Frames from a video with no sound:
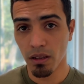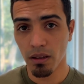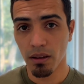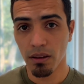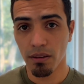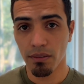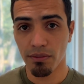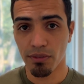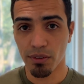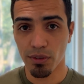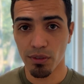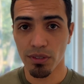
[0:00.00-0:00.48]

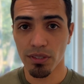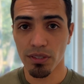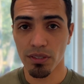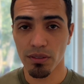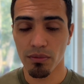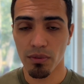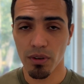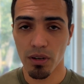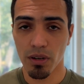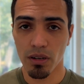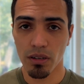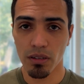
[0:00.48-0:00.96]
First
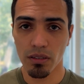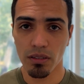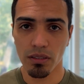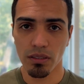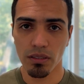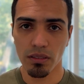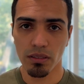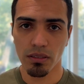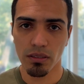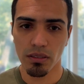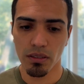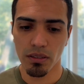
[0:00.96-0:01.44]
of all,
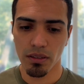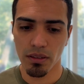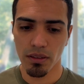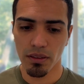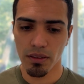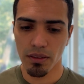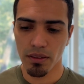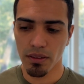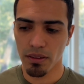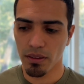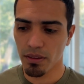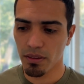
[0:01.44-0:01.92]

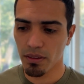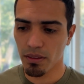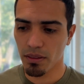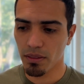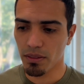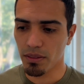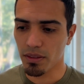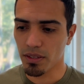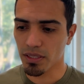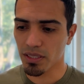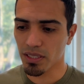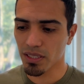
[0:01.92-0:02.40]

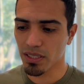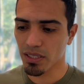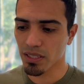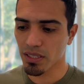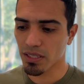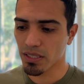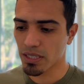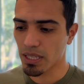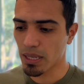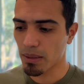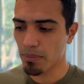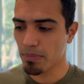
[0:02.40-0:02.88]
this is a
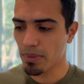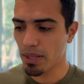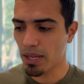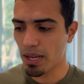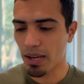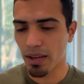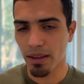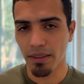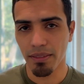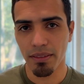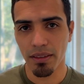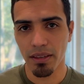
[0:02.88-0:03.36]
step that
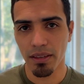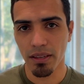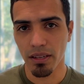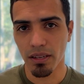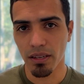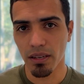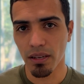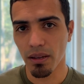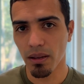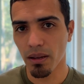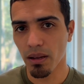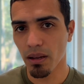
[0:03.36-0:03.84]
I
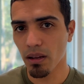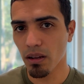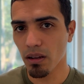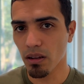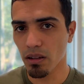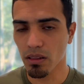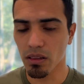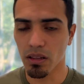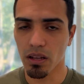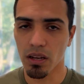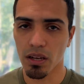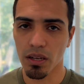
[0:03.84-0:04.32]
think
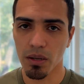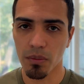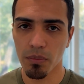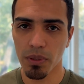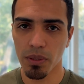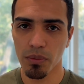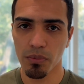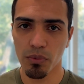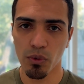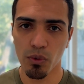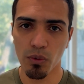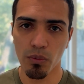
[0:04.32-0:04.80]
a lot of
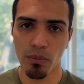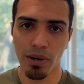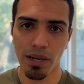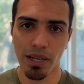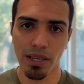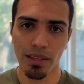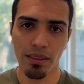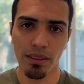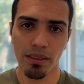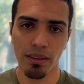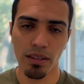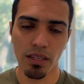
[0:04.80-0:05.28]
people
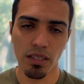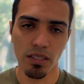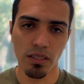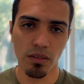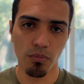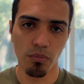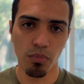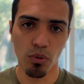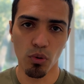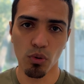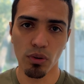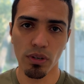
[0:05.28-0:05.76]
might think it's
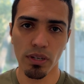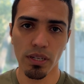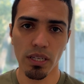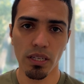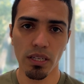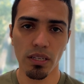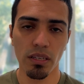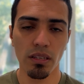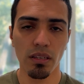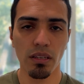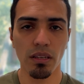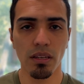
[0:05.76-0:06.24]

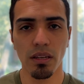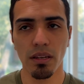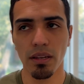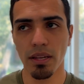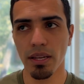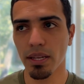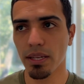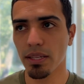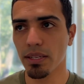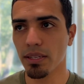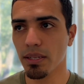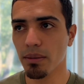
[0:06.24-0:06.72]
boring
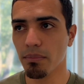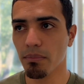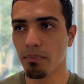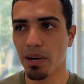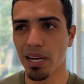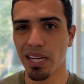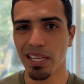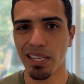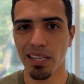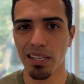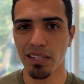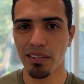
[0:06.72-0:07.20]
and it
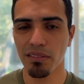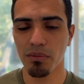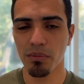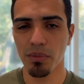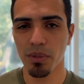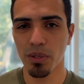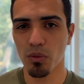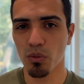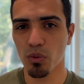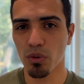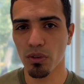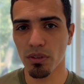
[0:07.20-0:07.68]
might not even
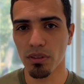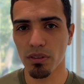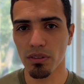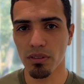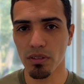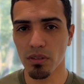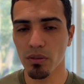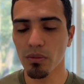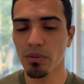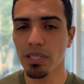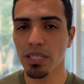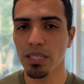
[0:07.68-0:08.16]
be worth
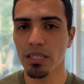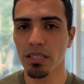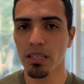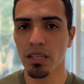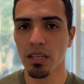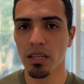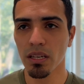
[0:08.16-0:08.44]
doing.